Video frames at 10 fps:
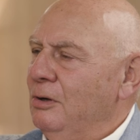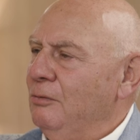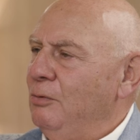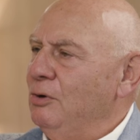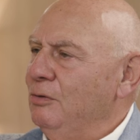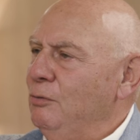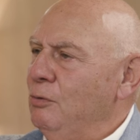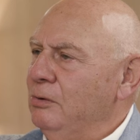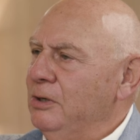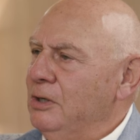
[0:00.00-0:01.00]
of what you've
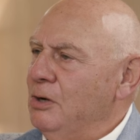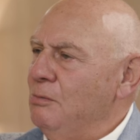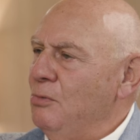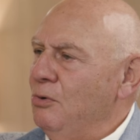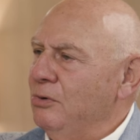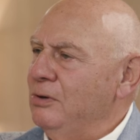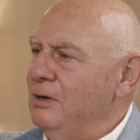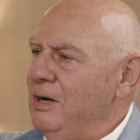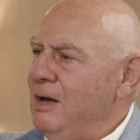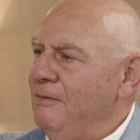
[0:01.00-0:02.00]
already got more
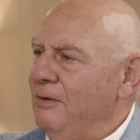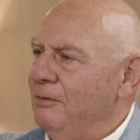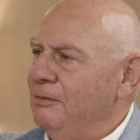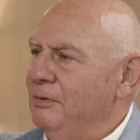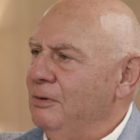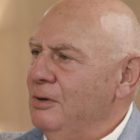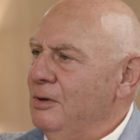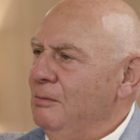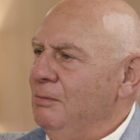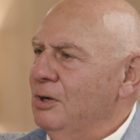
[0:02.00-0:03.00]
than enough of?
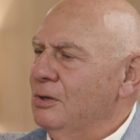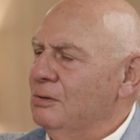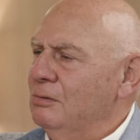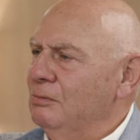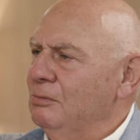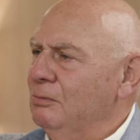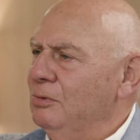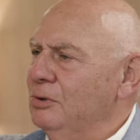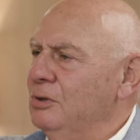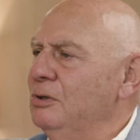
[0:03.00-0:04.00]
Because
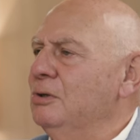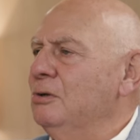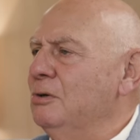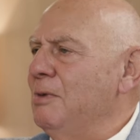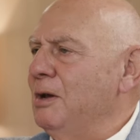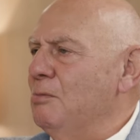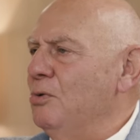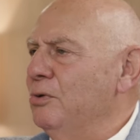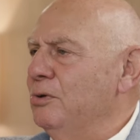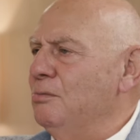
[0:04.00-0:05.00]
what do? You make
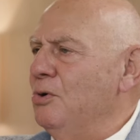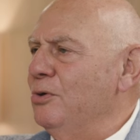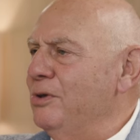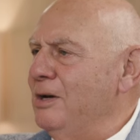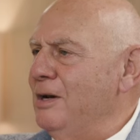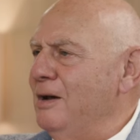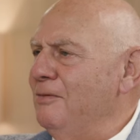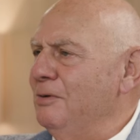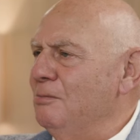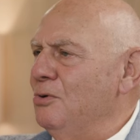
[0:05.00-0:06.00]
more than
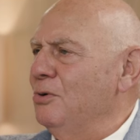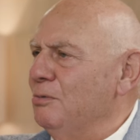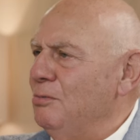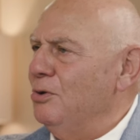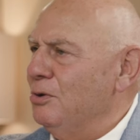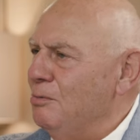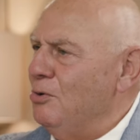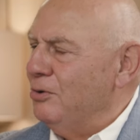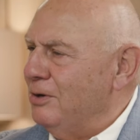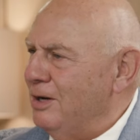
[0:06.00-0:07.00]
enough, and more
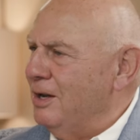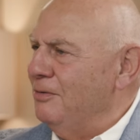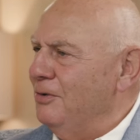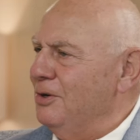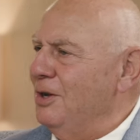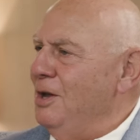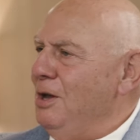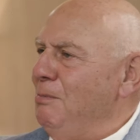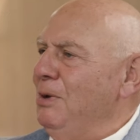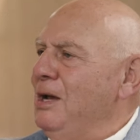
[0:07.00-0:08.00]
than enough.
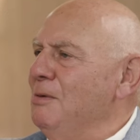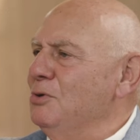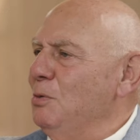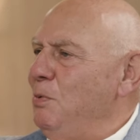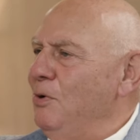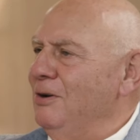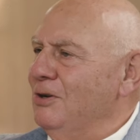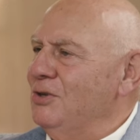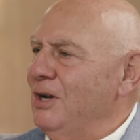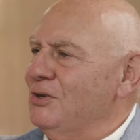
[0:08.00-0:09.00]
It becomes a
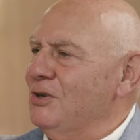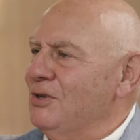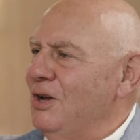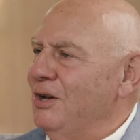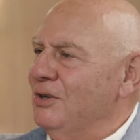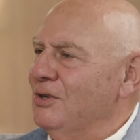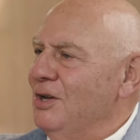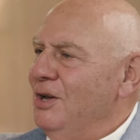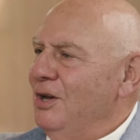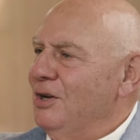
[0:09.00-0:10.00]
pointless exercise
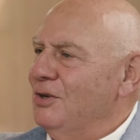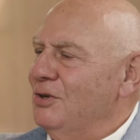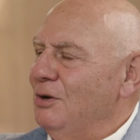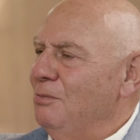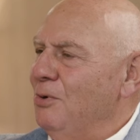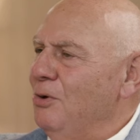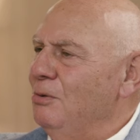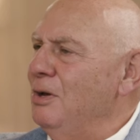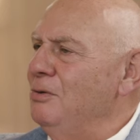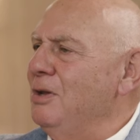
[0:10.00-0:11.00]
at a certain point.
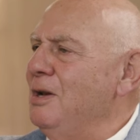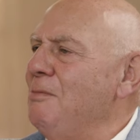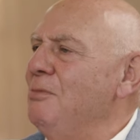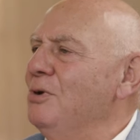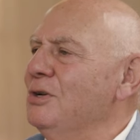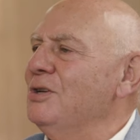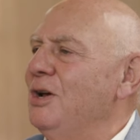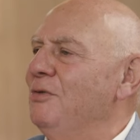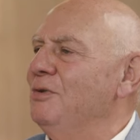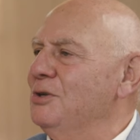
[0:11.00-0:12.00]
Although the number
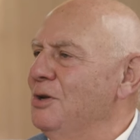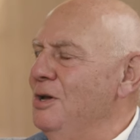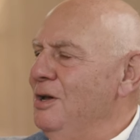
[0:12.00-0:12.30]
itself is